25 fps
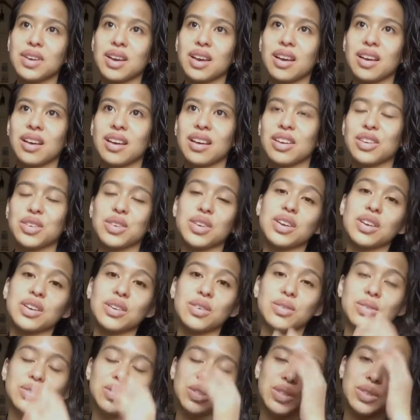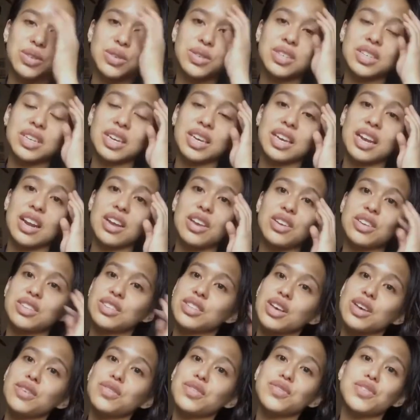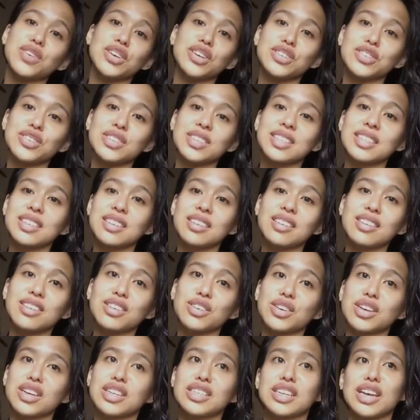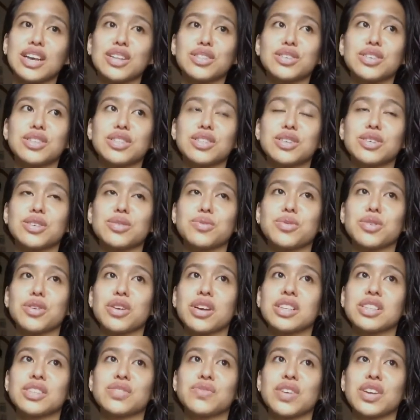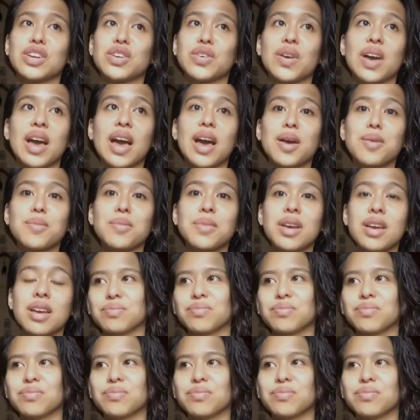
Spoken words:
You can also check out yourself if you're interested. You can download the Progressive Radio app.